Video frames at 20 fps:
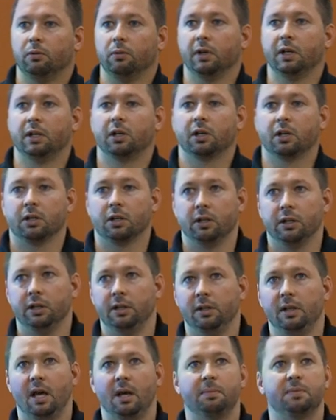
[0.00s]

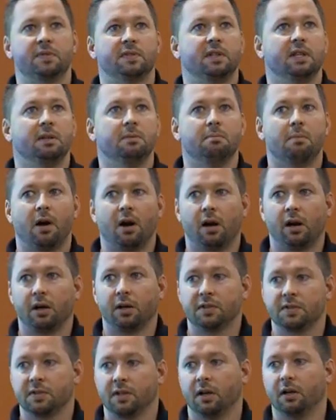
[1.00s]
recurrent Epstein
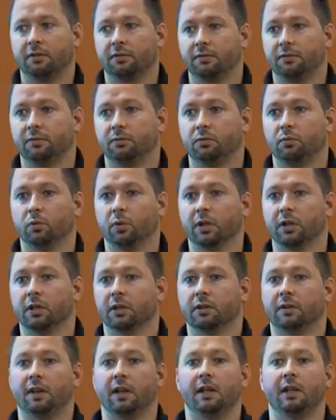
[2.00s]
Barr stuff
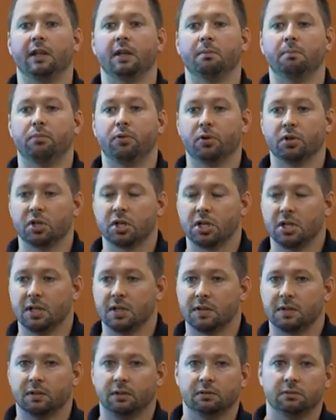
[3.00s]
where they get pushed in
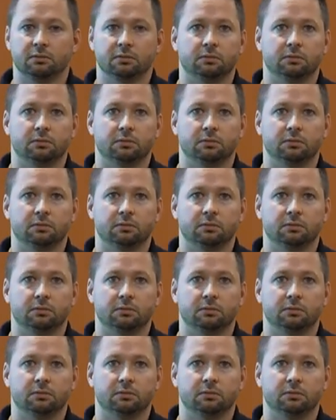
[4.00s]
this,